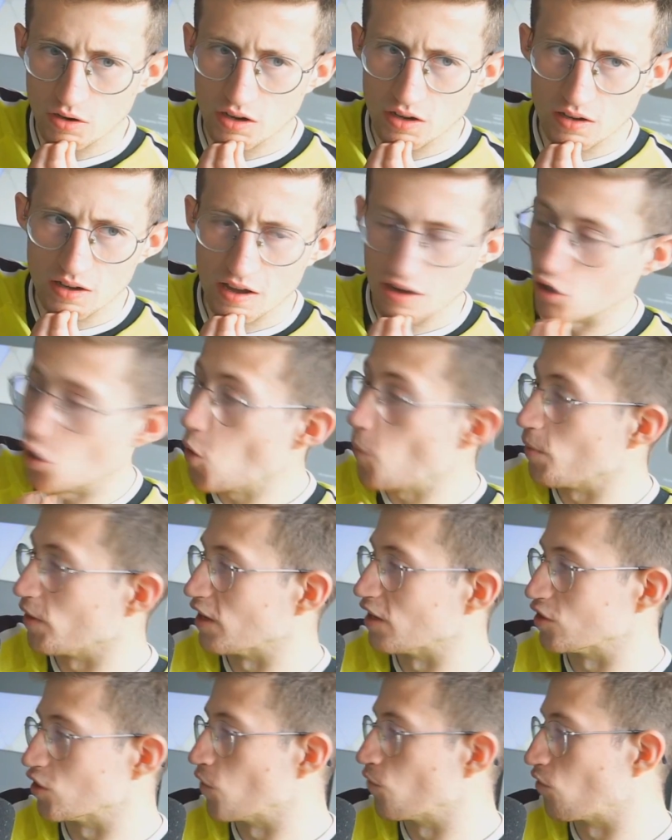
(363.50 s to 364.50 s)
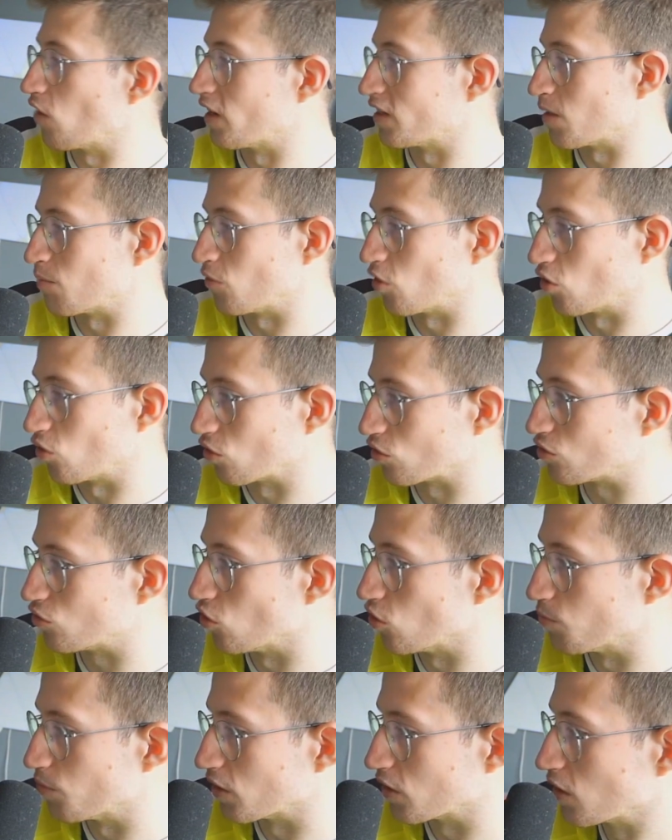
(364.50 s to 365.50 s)
right? I hope it is, otherwise I'm gonna look
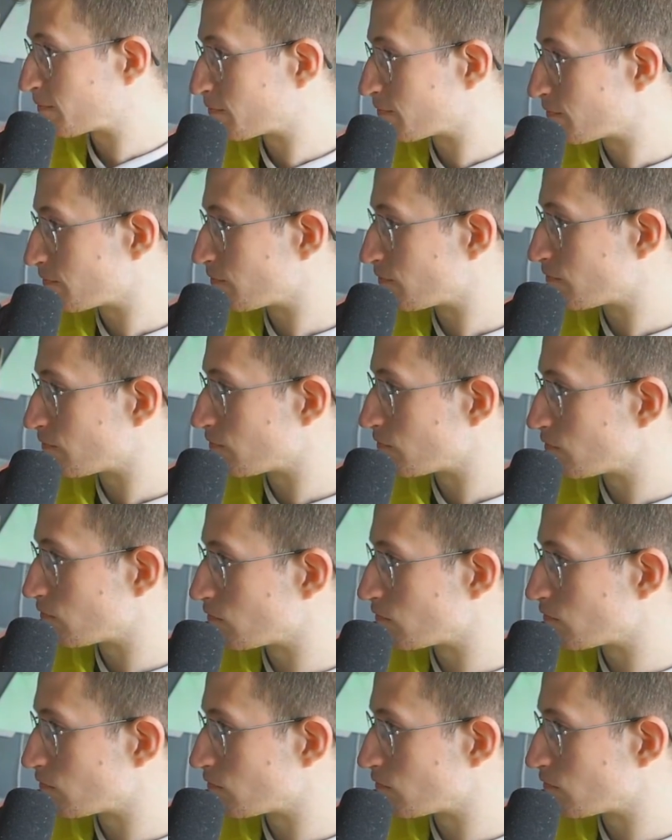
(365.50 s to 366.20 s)
stupid. I